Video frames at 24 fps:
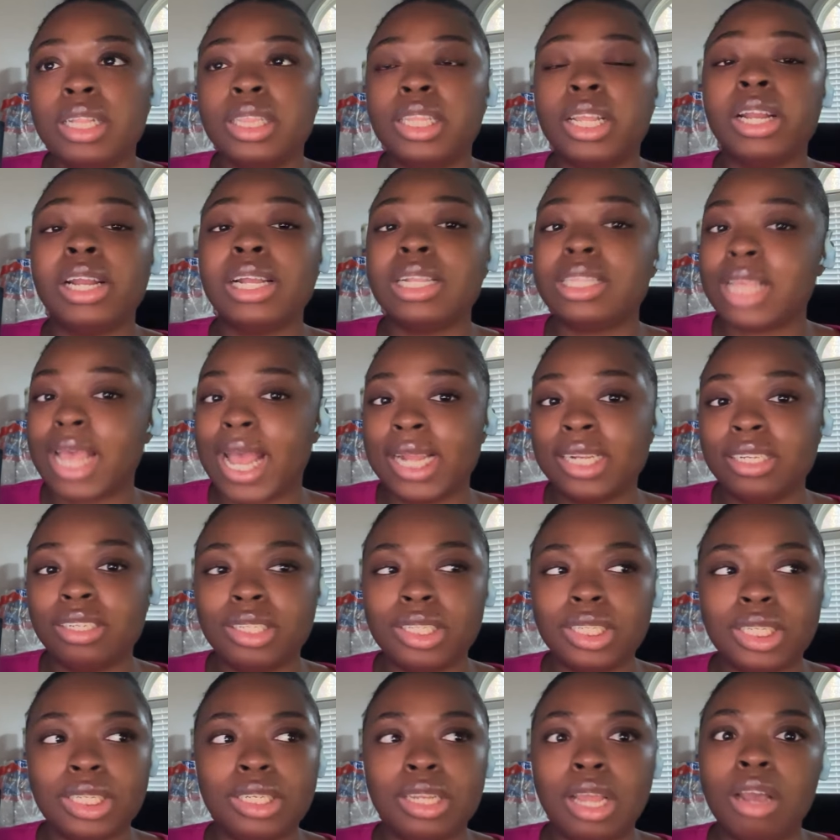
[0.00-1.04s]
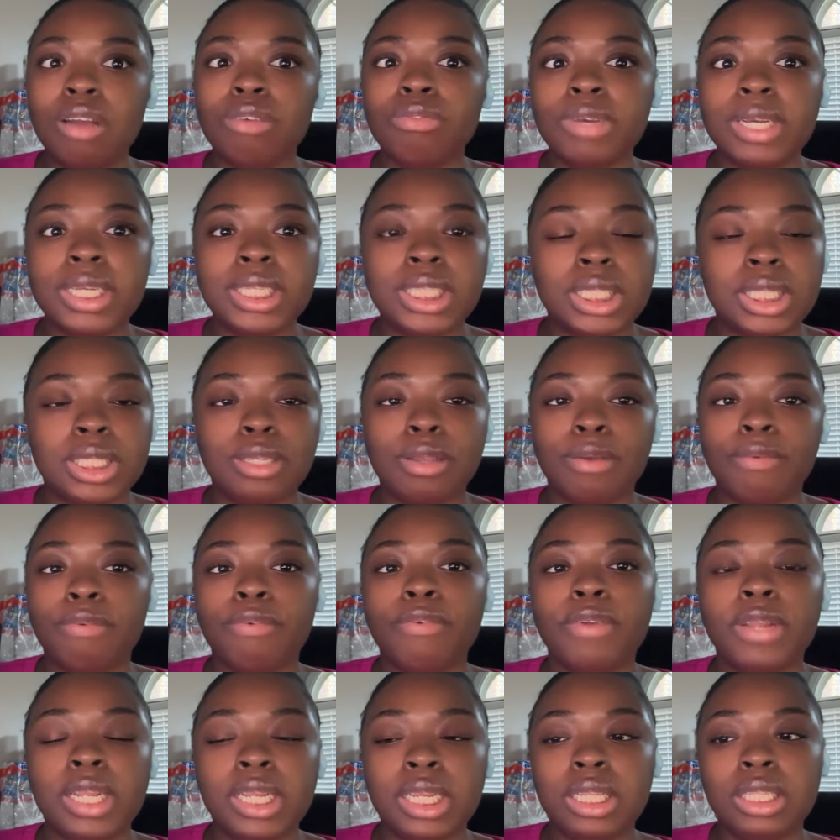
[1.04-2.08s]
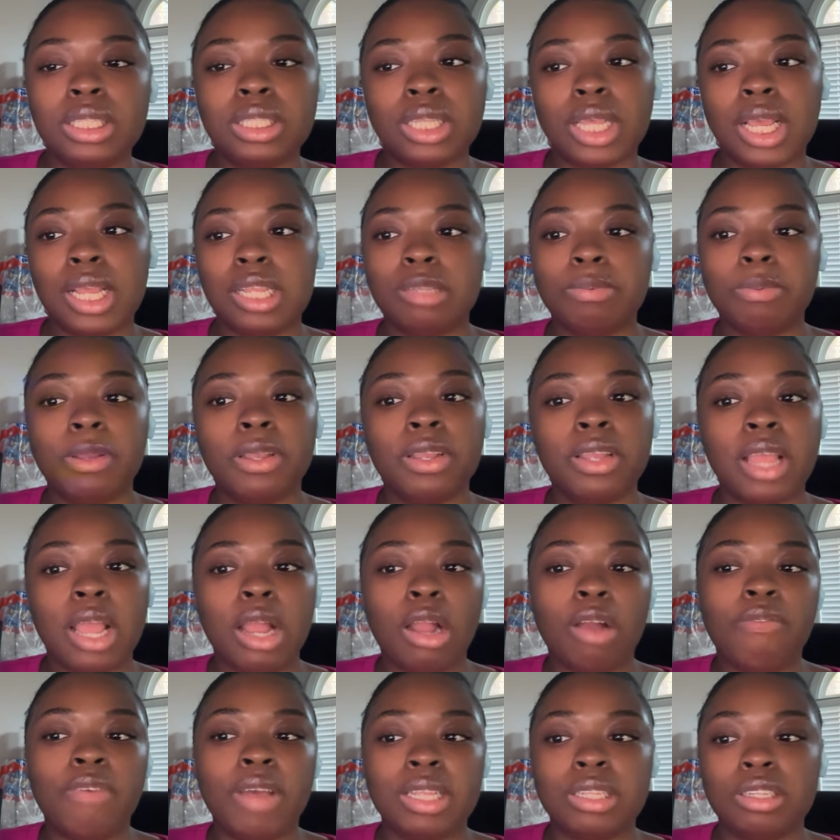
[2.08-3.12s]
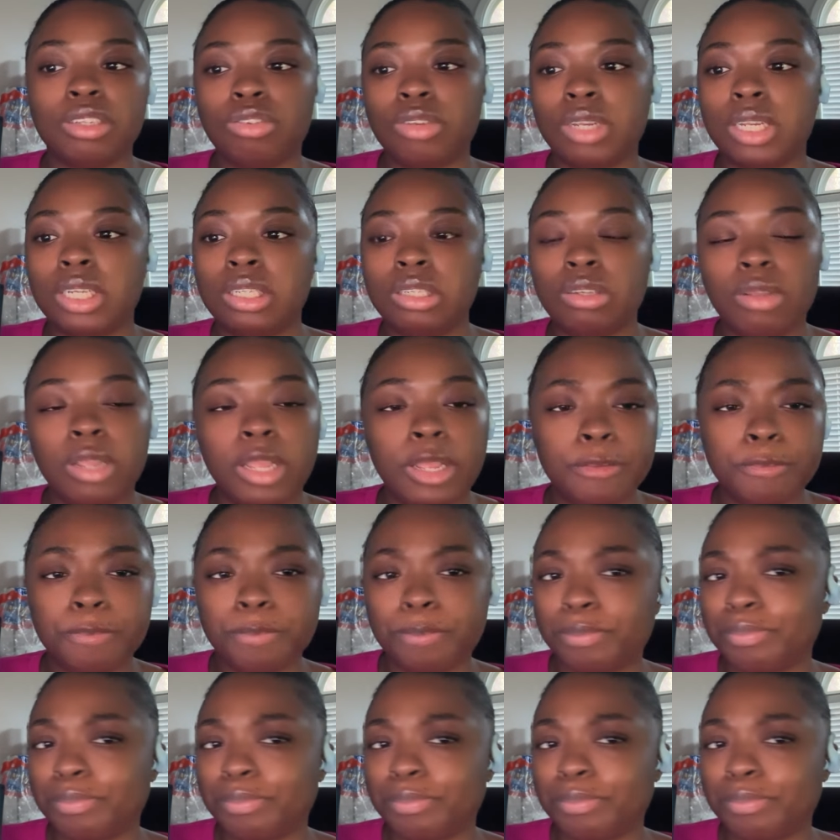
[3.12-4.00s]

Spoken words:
There is actually no reason to freeze Experian, Equifax, or TransUnion